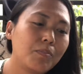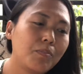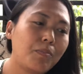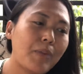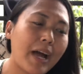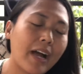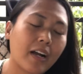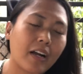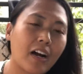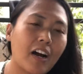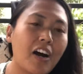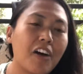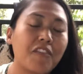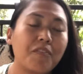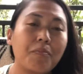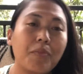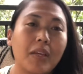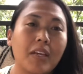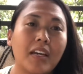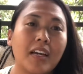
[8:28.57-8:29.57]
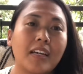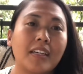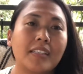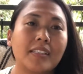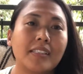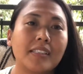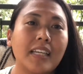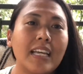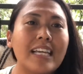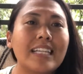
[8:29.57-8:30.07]
back off,
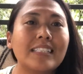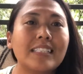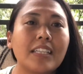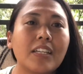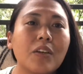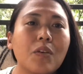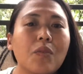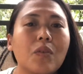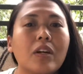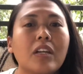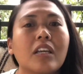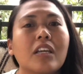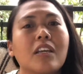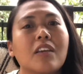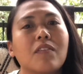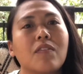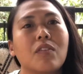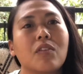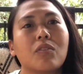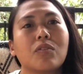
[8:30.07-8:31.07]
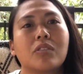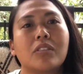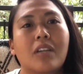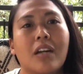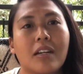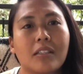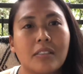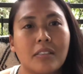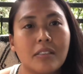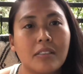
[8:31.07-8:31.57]
because it didn't want to give those
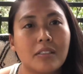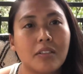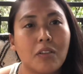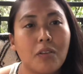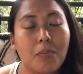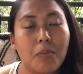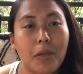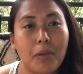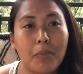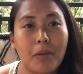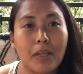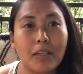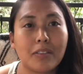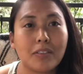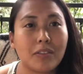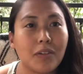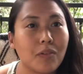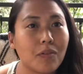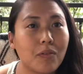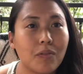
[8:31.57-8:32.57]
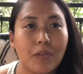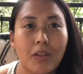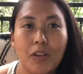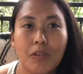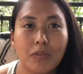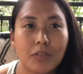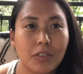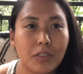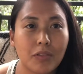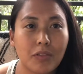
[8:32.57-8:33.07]
toxins to the baby. So it
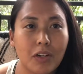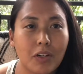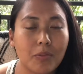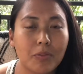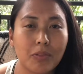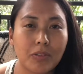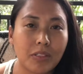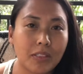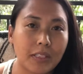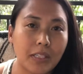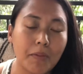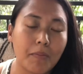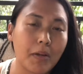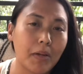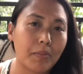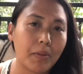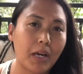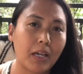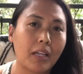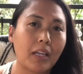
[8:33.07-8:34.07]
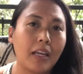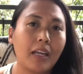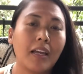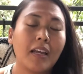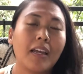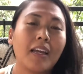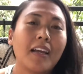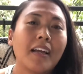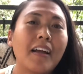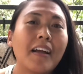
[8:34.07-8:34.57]
was incredible to see my body
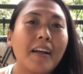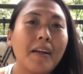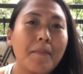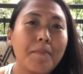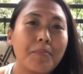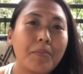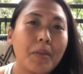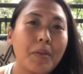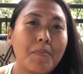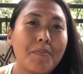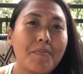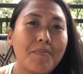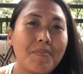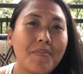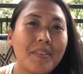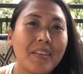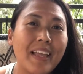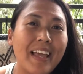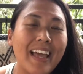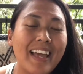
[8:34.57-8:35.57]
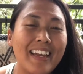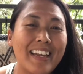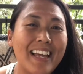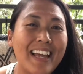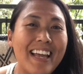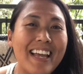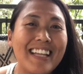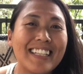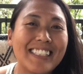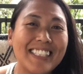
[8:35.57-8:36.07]
and
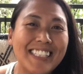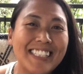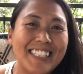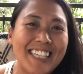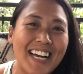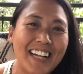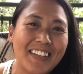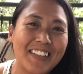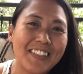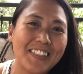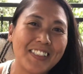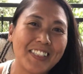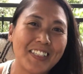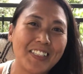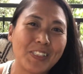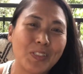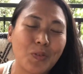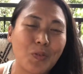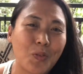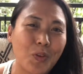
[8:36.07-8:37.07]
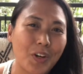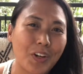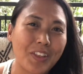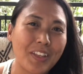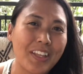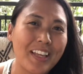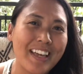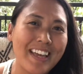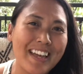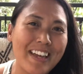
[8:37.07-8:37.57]
its intelligence worked
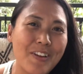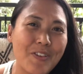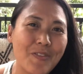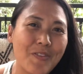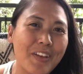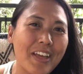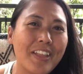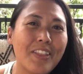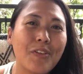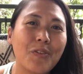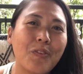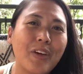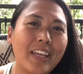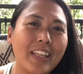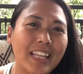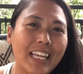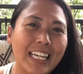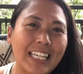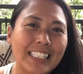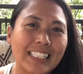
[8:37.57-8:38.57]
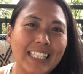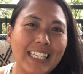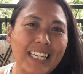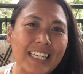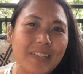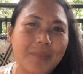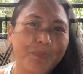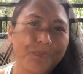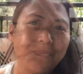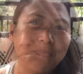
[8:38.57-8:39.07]
in the way that it
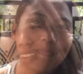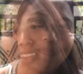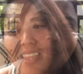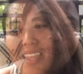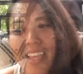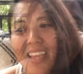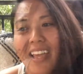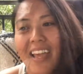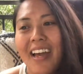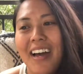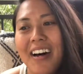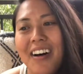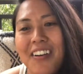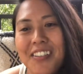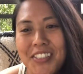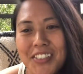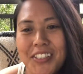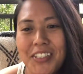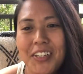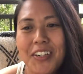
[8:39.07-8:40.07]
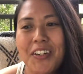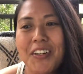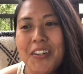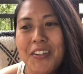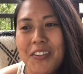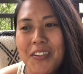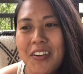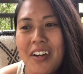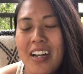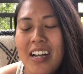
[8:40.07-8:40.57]
did.
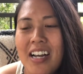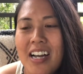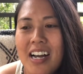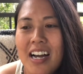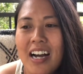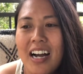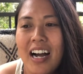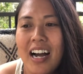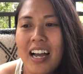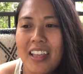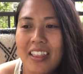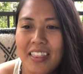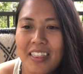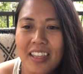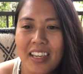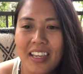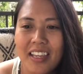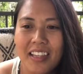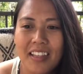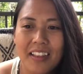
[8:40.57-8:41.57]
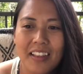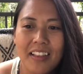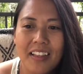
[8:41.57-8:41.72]
Also, I think